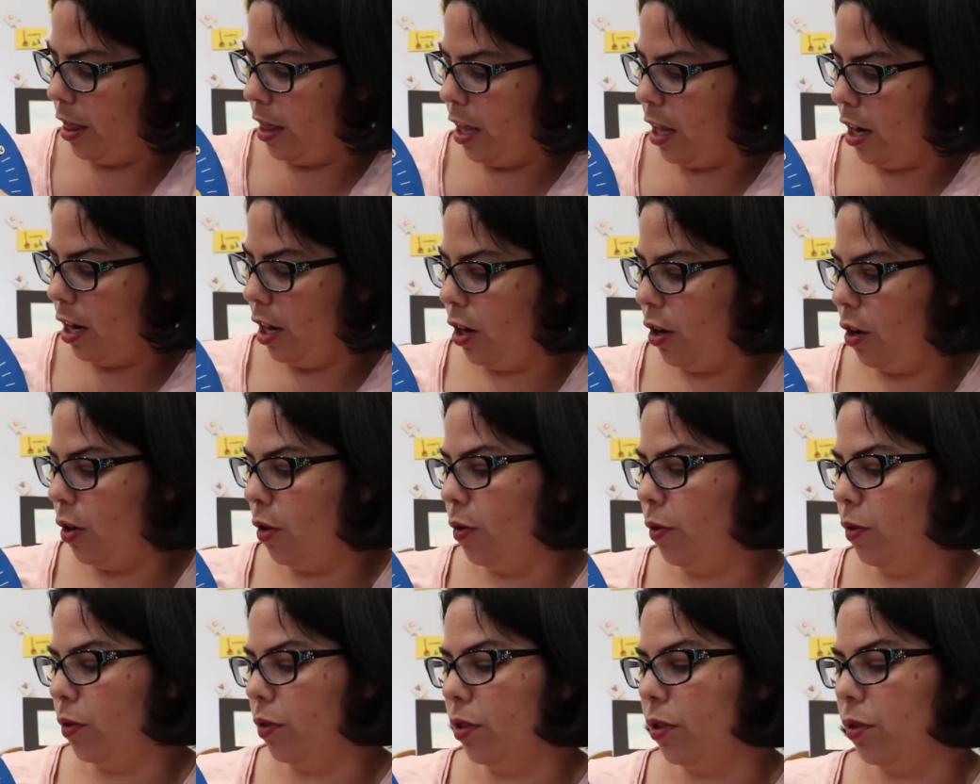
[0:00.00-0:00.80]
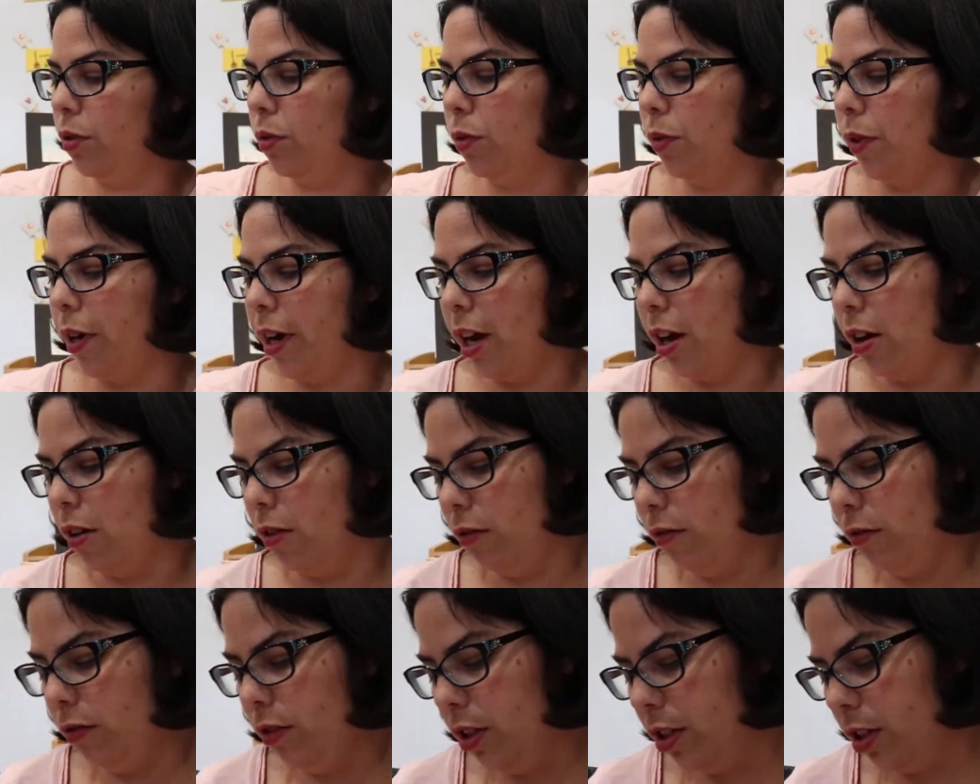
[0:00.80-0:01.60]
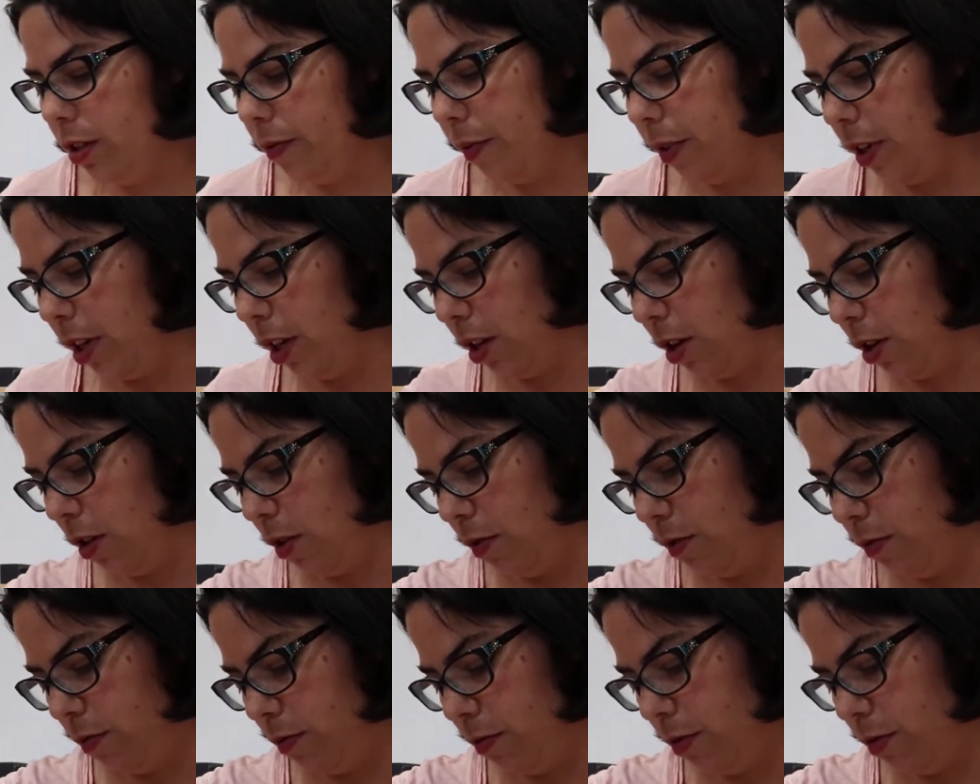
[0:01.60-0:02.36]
then it goes around, and it goes